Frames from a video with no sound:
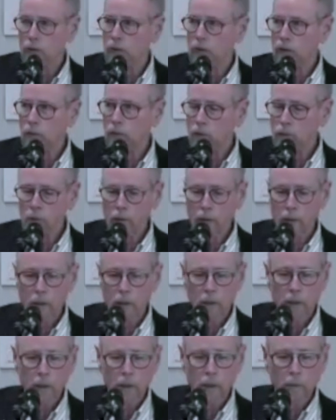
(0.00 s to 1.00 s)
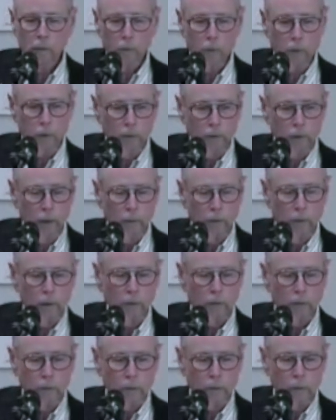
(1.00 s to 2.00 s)
community programming,
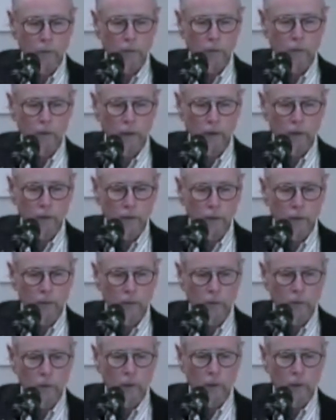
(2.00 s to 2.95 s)
schools, and youth